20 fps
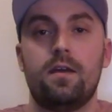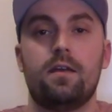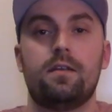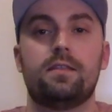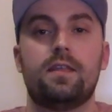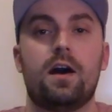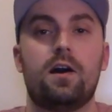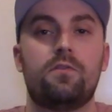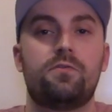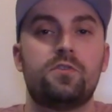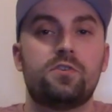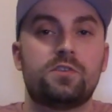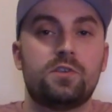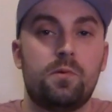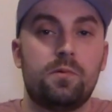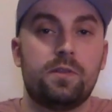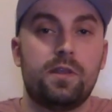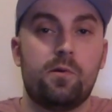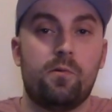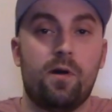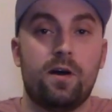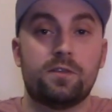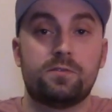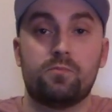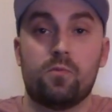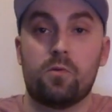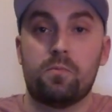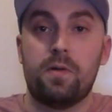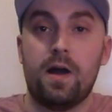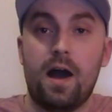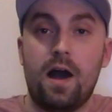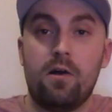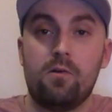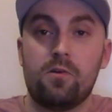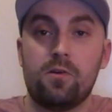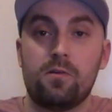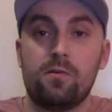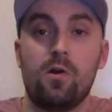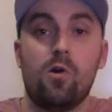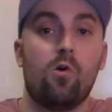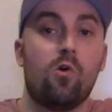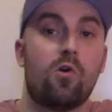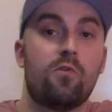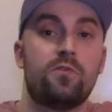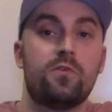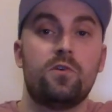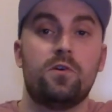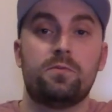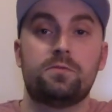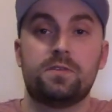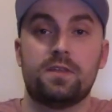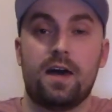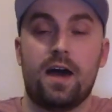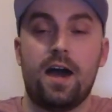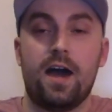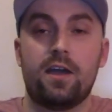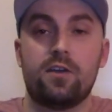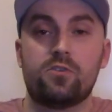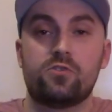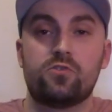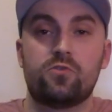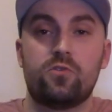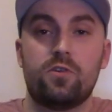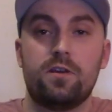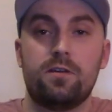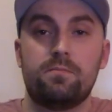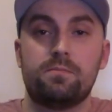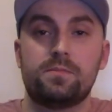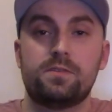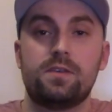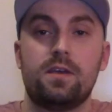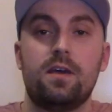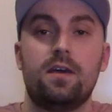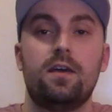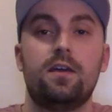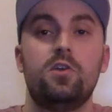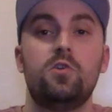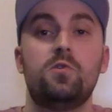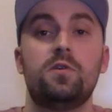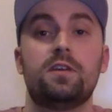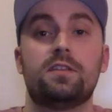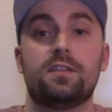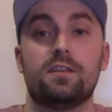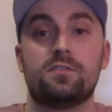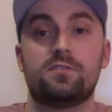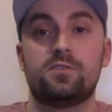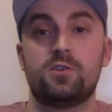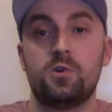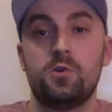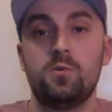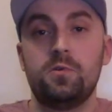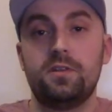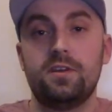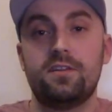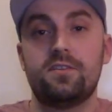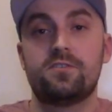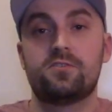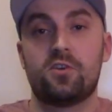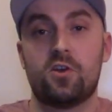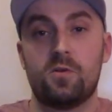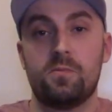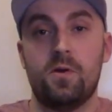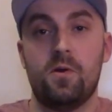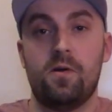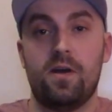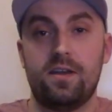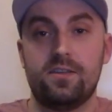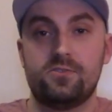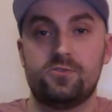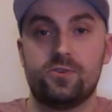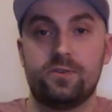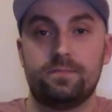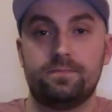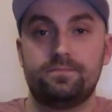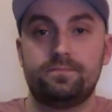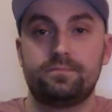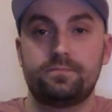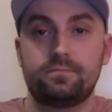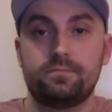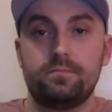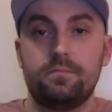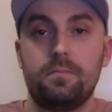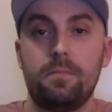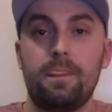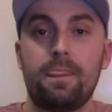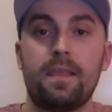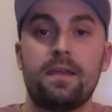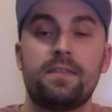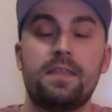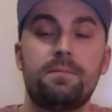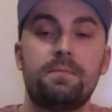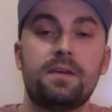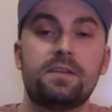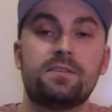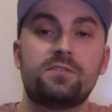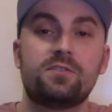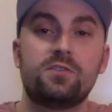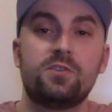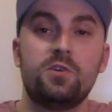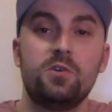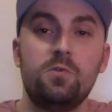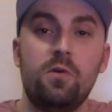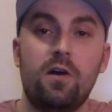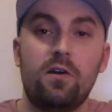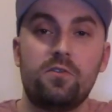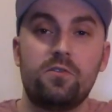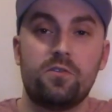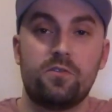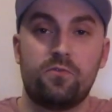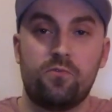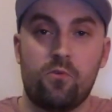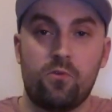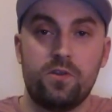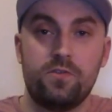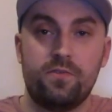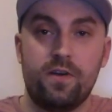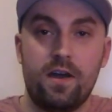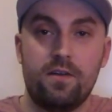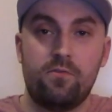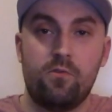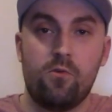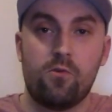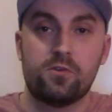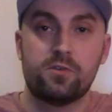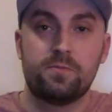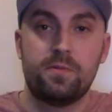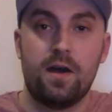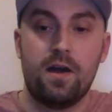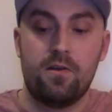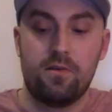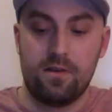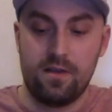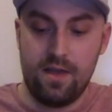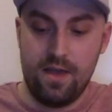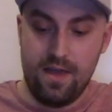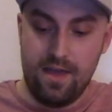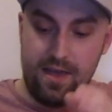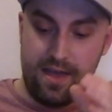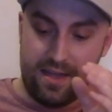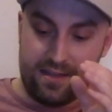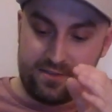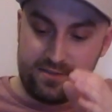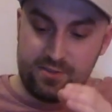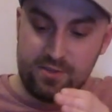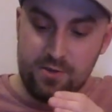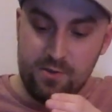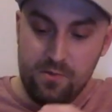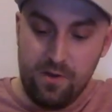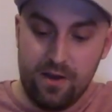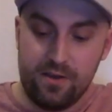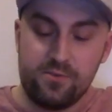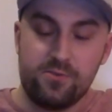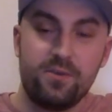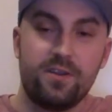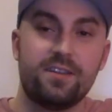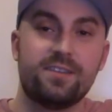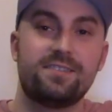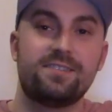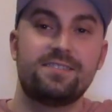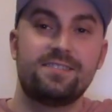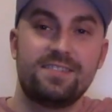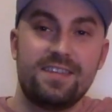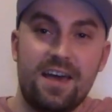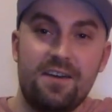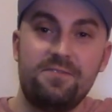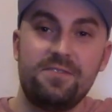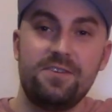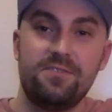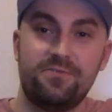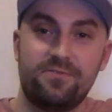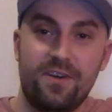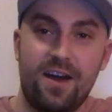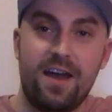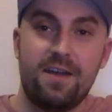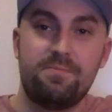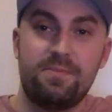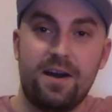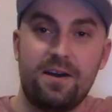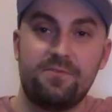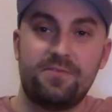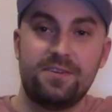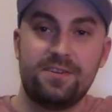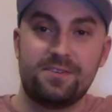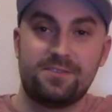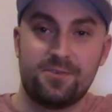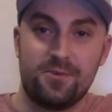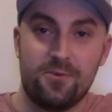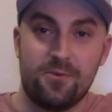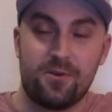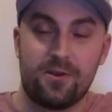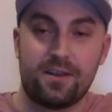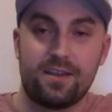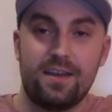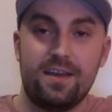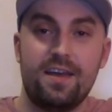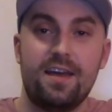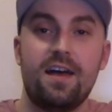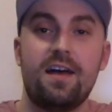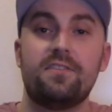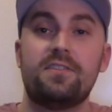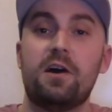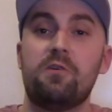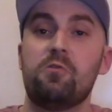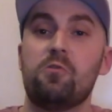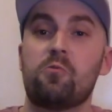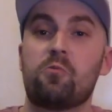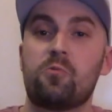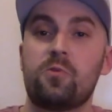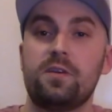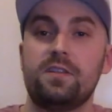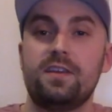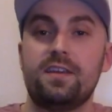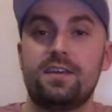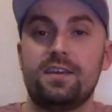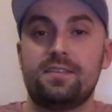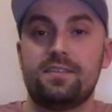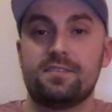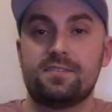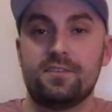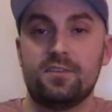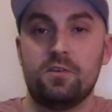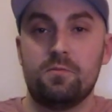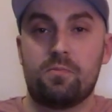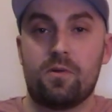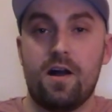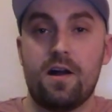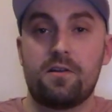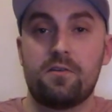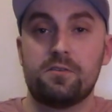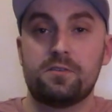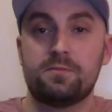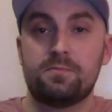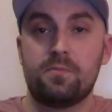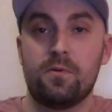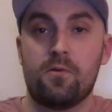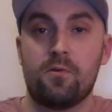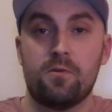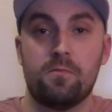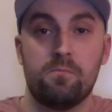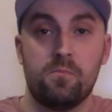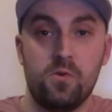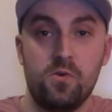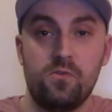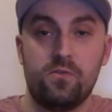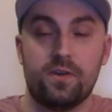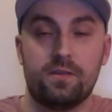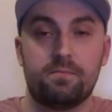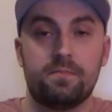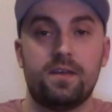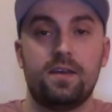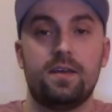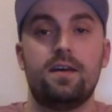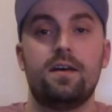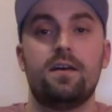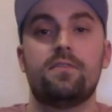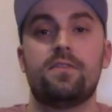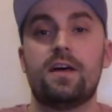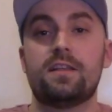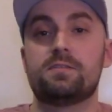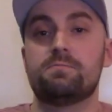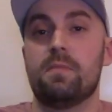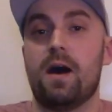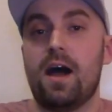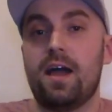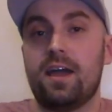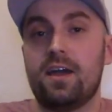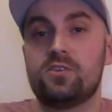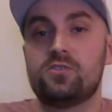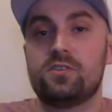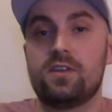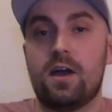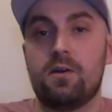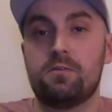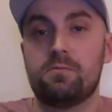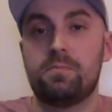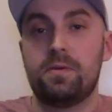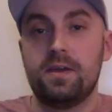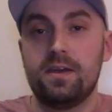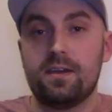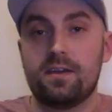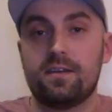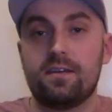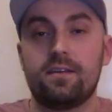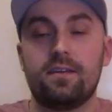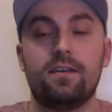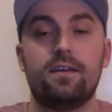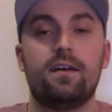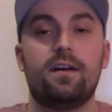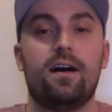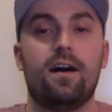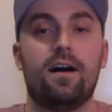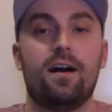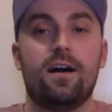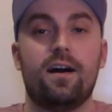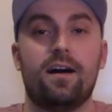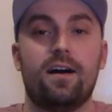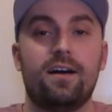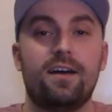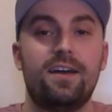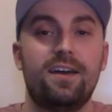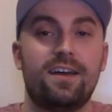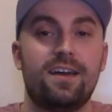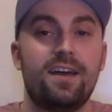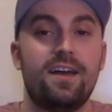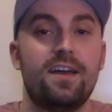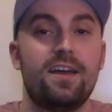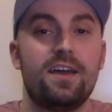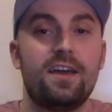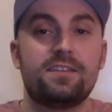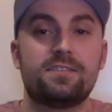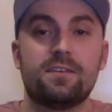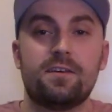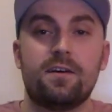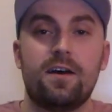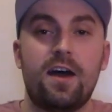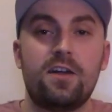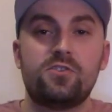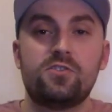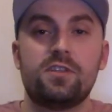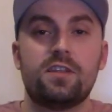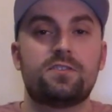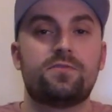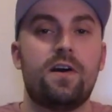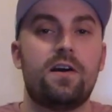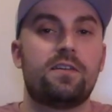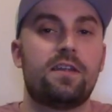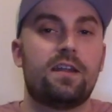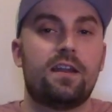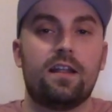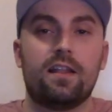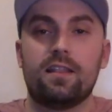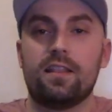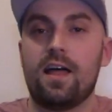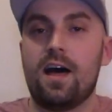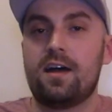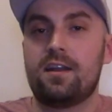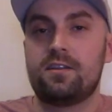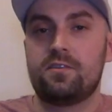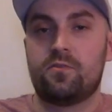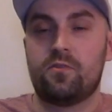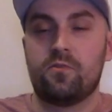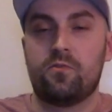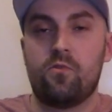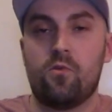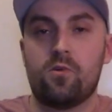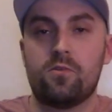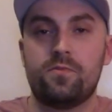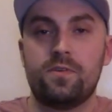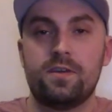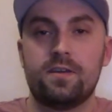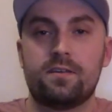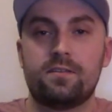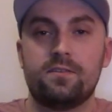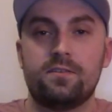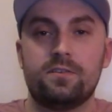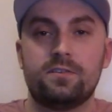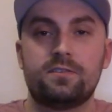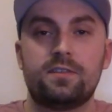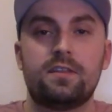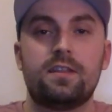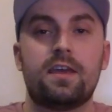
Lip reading: Now, if you're someone that wants more power, or if you go up to the higher trims, you can get the 2-liter turbo engine. That makes 245 horsepower and 275 pound-feet of torque. That will really get this little Bronco Sport moving. That's my engine I would pick. It's an engine that's found on a lot of different Ford vehicles.